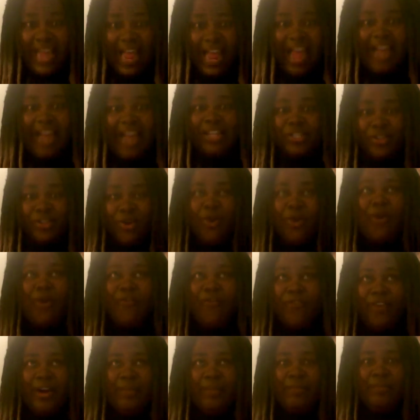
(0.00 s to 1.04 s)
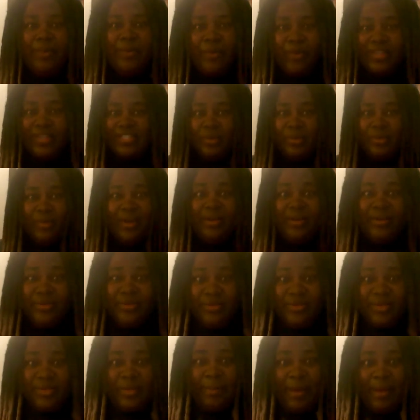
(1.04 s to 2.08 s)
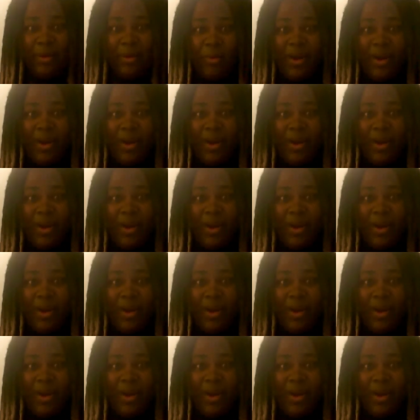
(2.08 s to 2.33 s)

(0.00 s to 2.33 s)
Alistair Overeem was the one who was a big